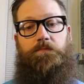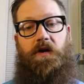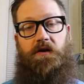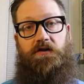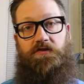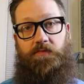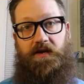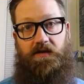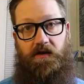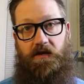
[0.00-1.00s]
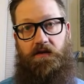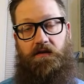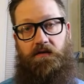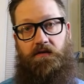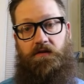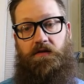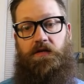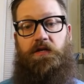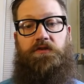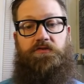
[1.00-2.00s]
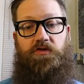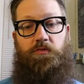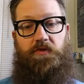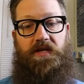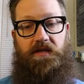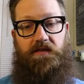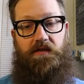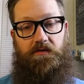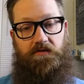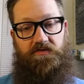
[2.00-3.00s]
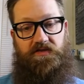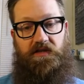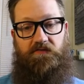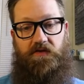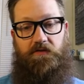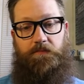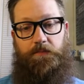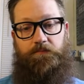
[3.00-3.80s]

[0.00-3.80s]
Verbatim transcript: I'm gonna do my cut, duplicate the little sliver,